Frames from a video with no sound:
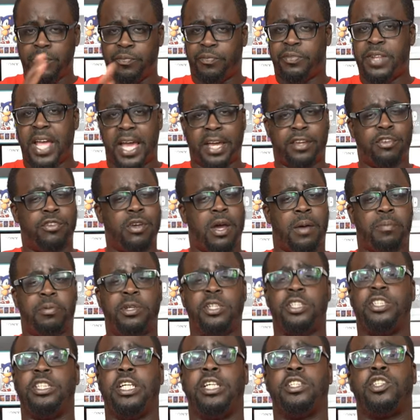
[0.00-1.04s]
Thank you, I
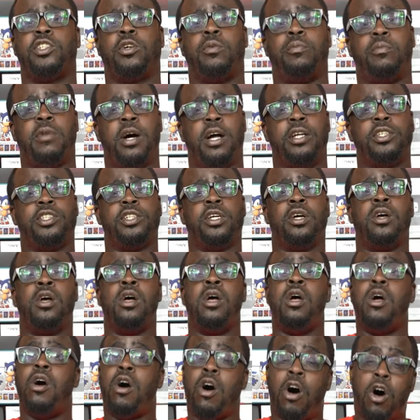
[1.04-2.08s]
appreciate so much.
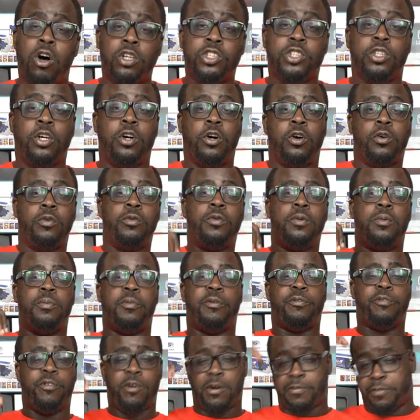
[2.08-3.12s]
Also,
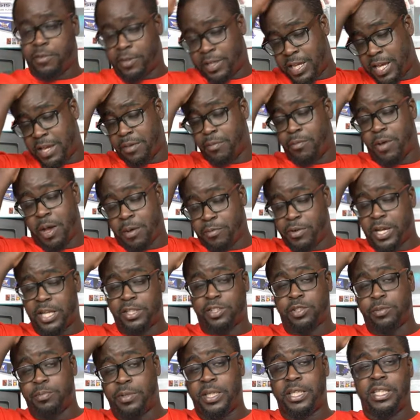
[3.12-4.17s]
before I forget, while we're
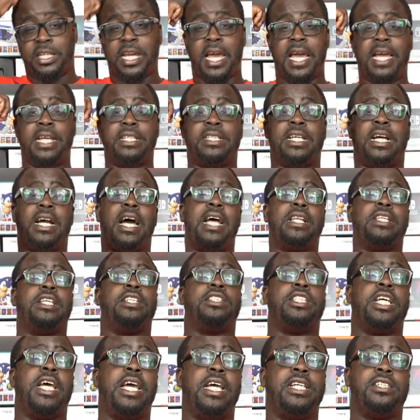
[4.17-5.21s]
at too many games, I got the
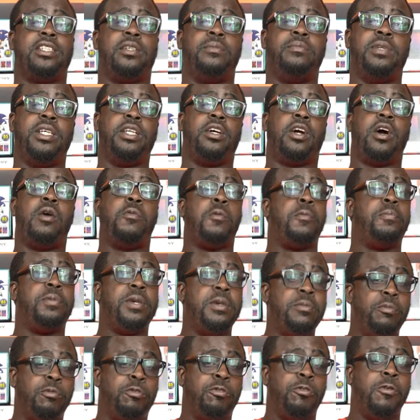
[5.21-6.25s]
chance to meet a couple
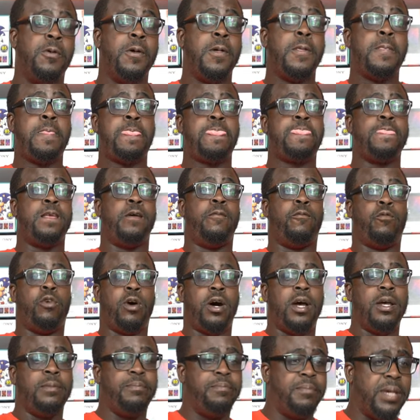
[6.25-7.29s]
people.
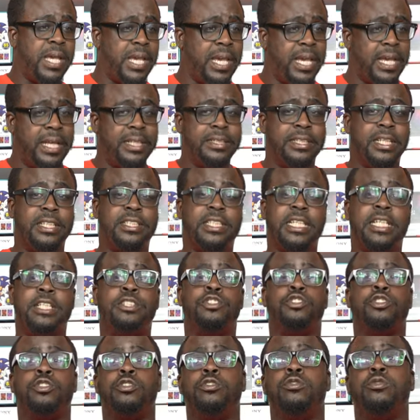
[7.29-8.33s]
One being
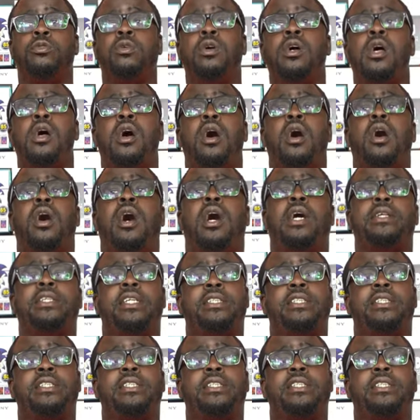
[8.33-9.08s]
Nintendrew. Uh,